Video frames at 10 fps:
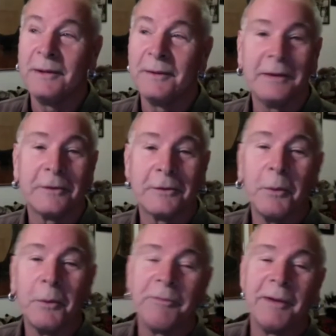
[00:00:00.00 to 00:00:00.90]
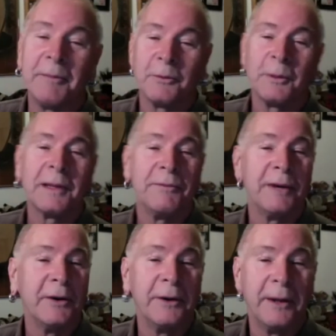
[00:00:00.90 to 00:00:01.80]
are small families. We can
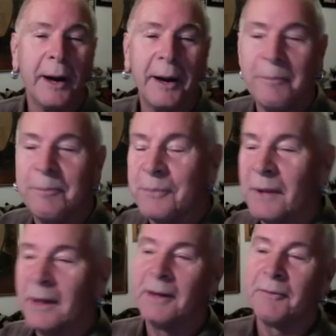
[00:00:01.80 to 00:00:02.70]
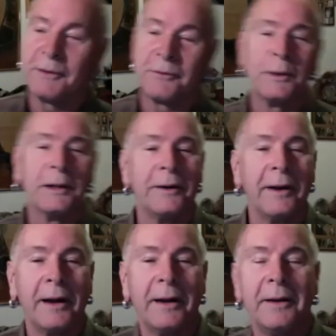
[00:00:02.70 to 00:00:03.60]
figure you out if it's real or
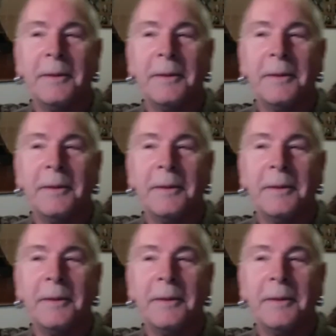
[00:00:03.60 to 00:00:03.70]
not.